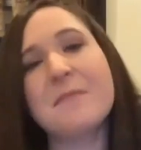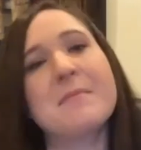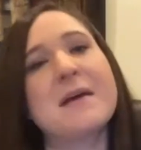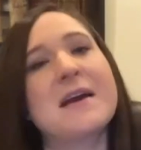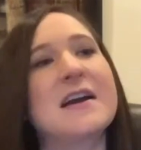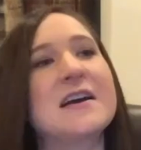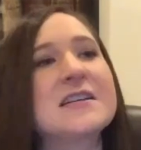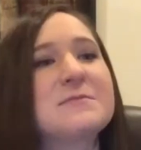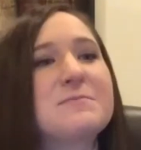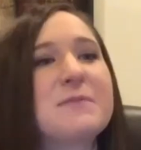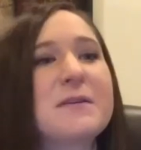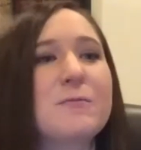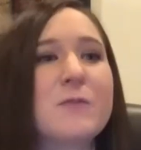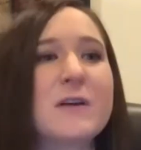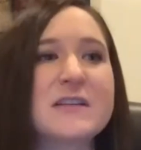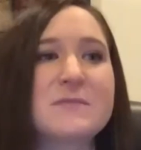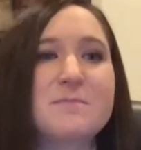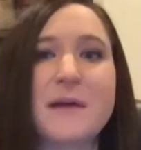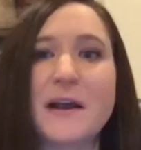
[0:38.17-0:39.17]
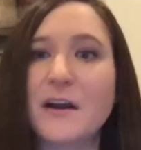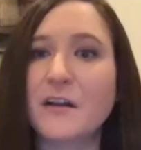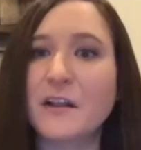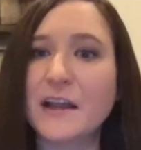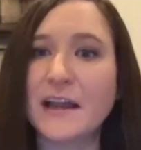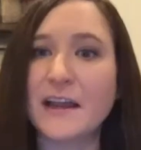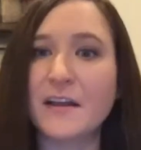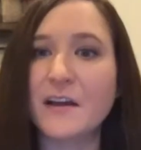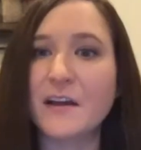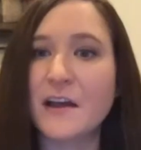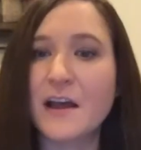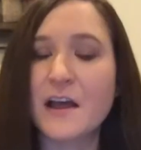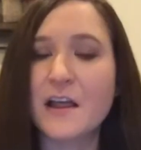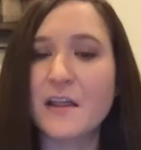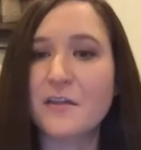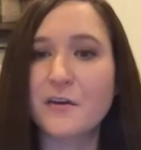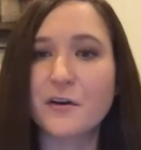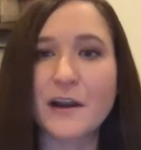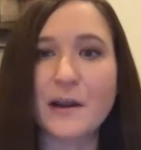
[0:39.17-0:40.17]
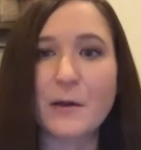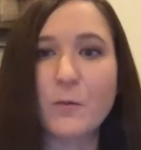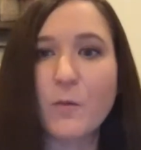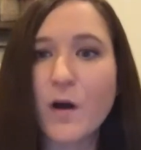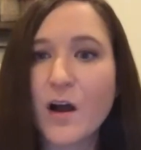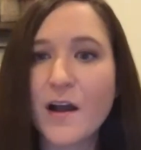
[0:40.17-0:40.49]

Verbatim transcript: My husband was barely 31.